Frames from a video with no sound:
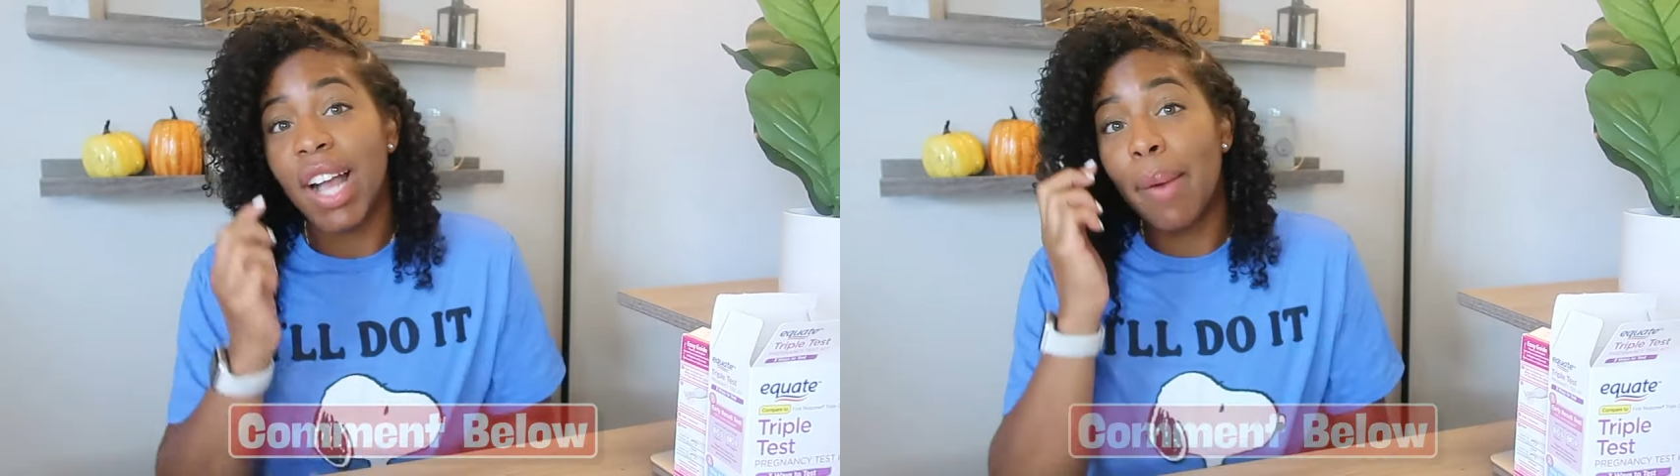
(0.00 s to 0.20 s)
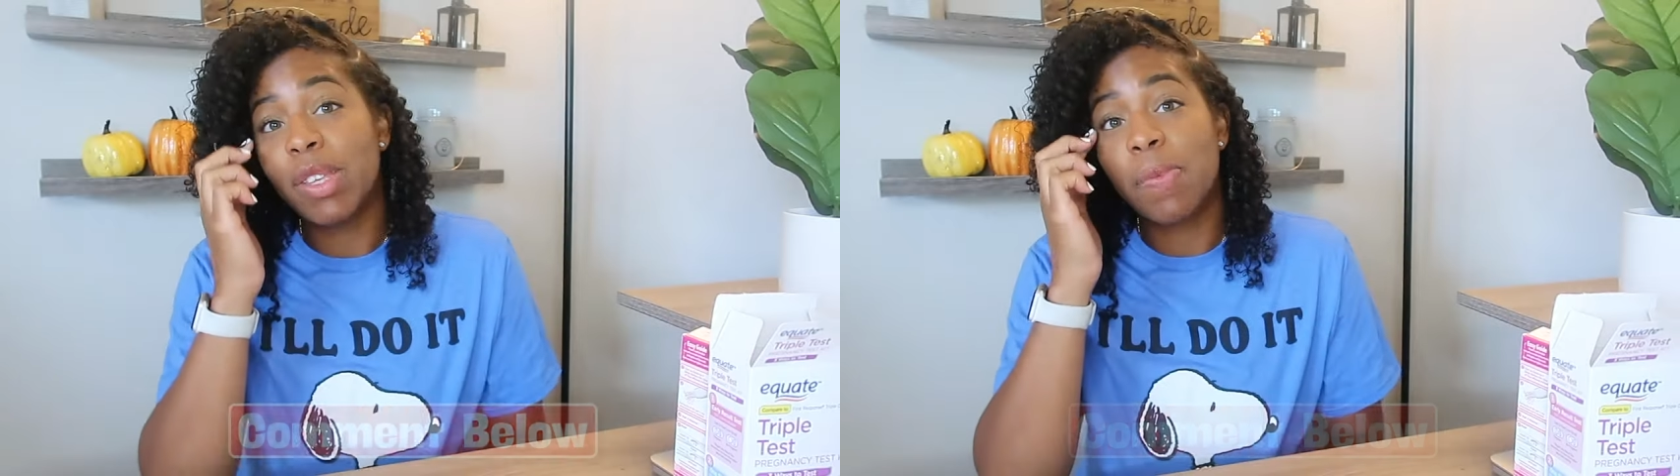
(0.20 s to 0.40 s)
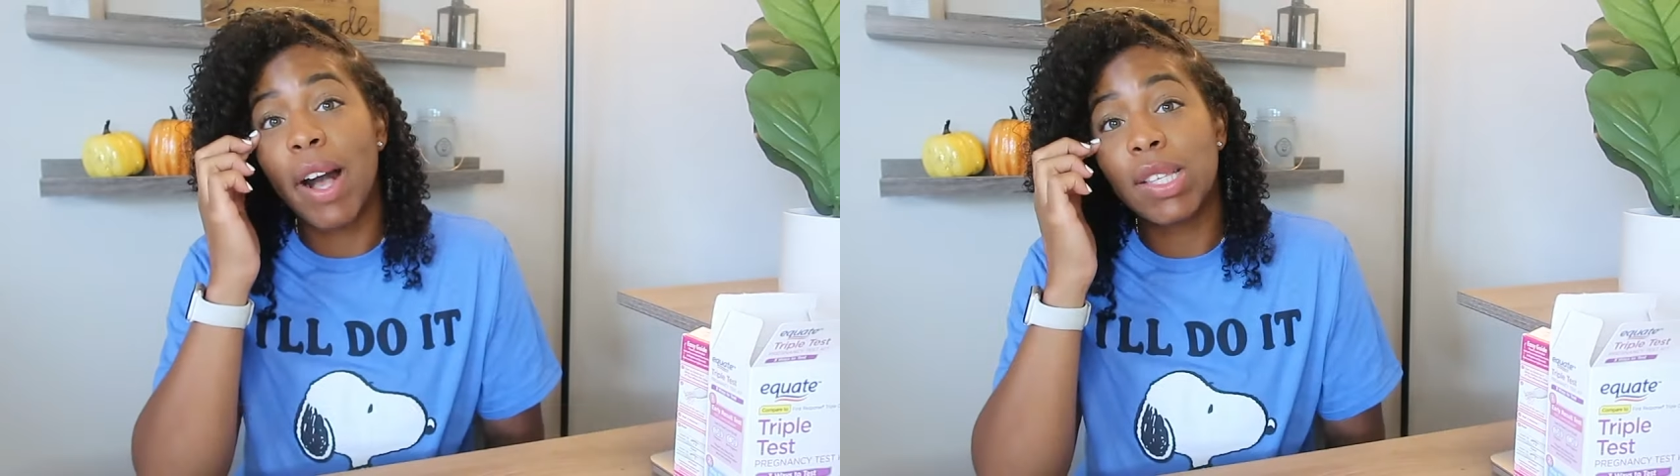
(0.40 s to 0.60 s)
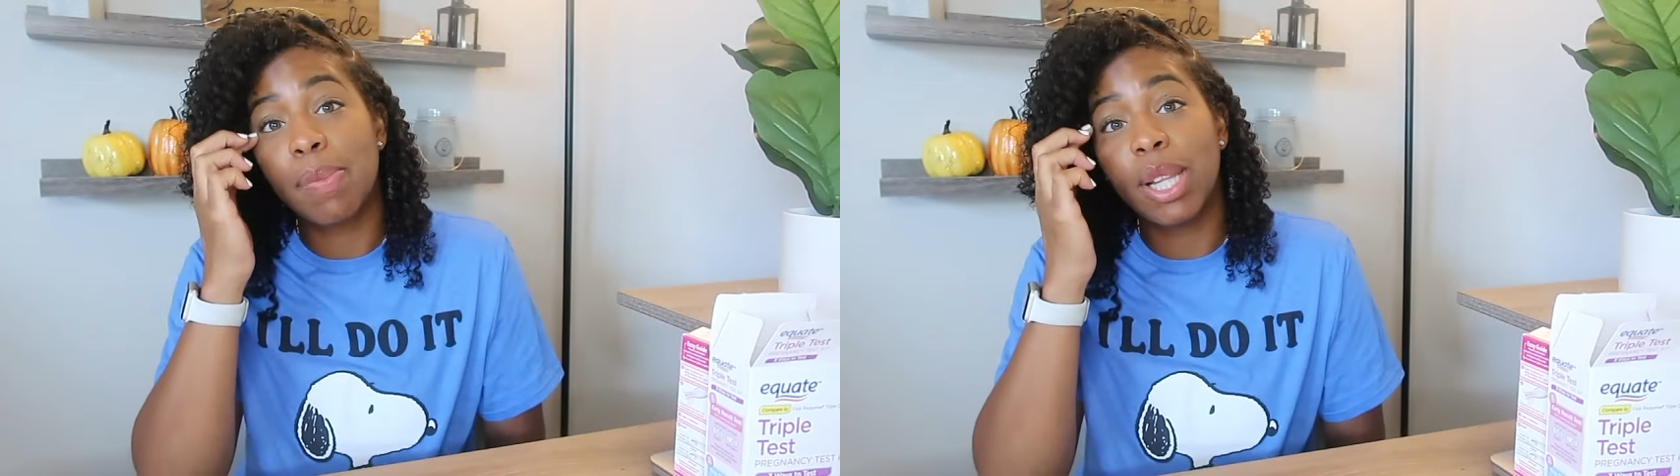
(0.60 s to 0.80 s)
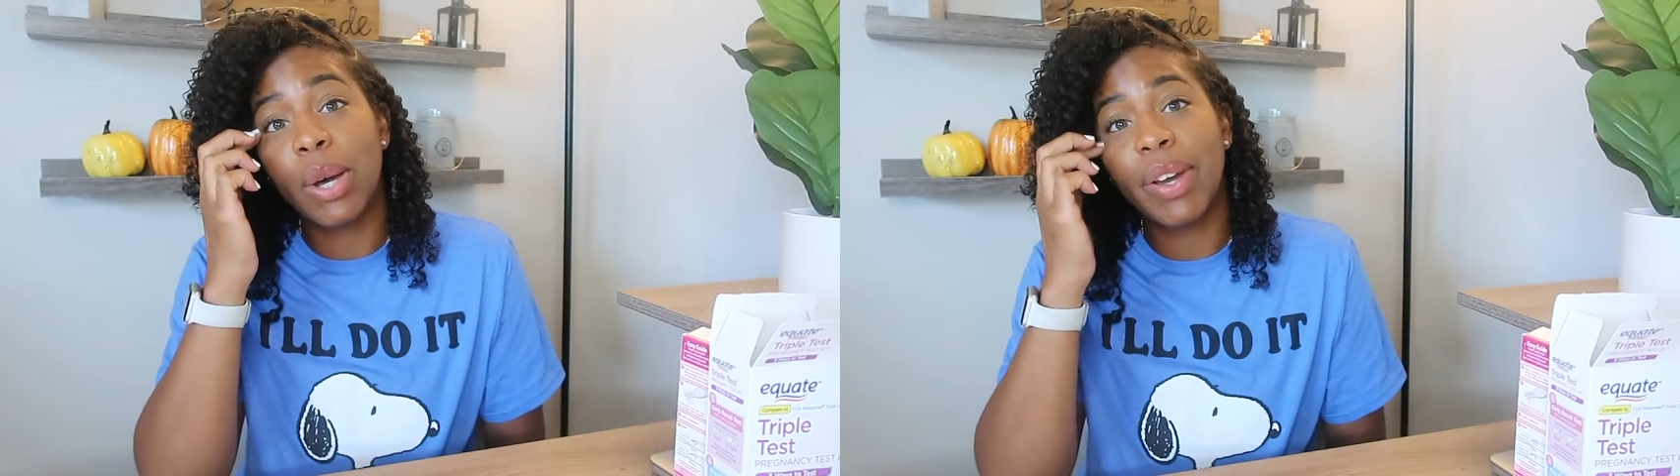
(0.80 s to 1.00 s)
comments box
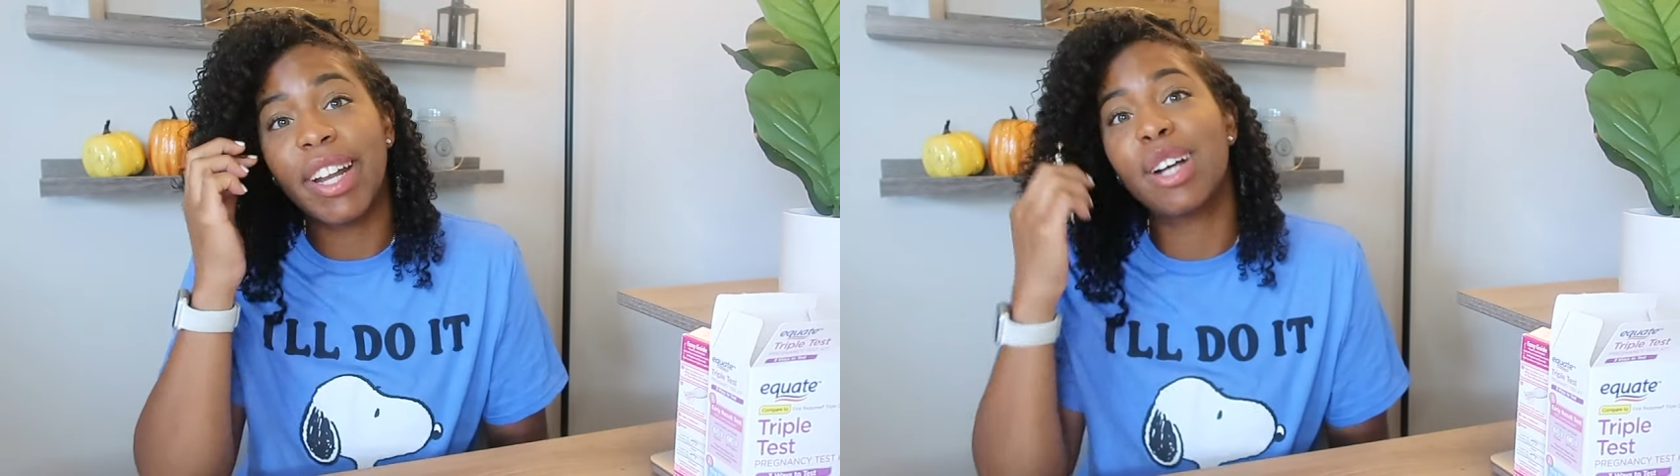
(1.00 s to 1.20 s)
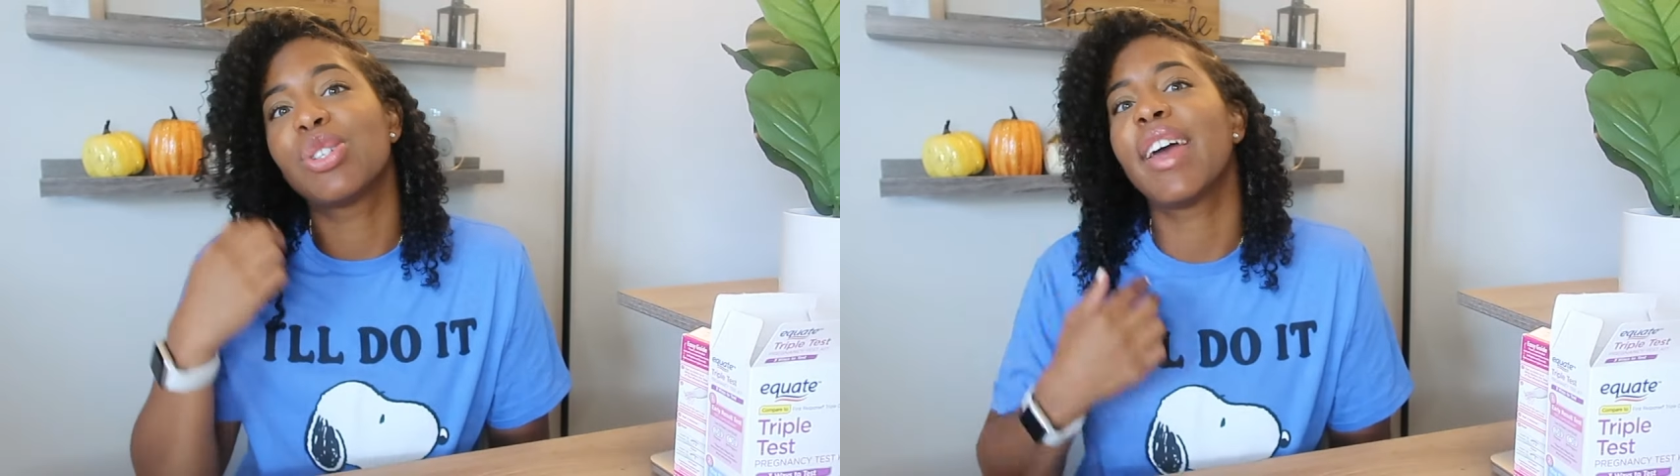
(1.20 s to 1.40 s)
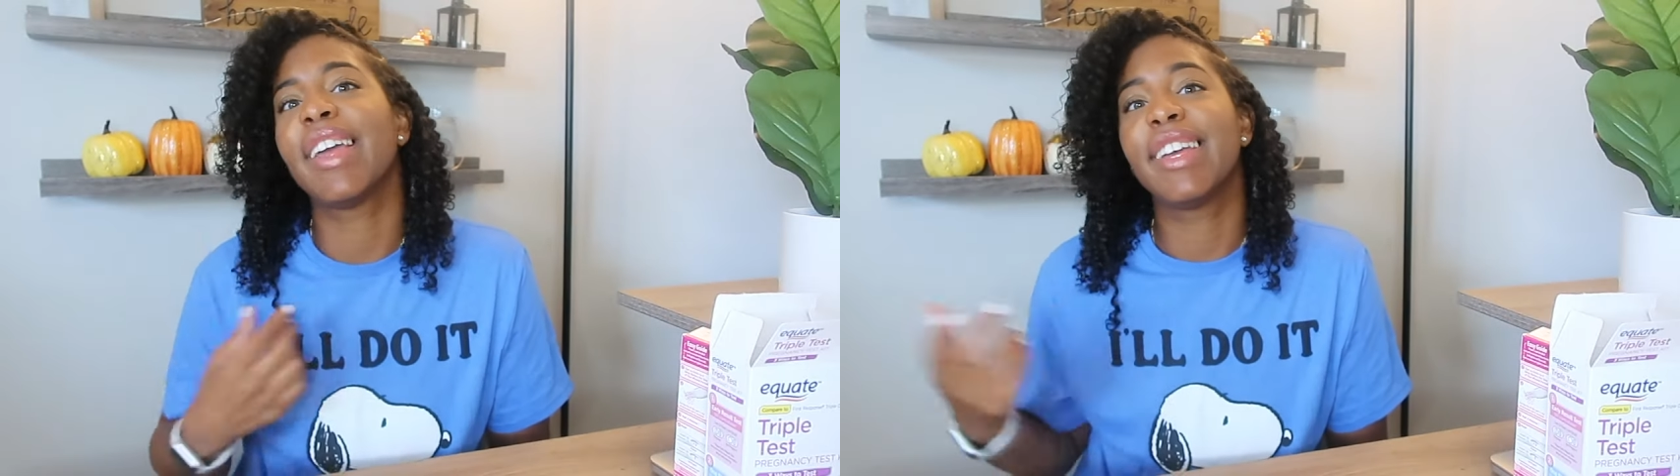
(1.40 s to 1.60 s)
below and I'll try and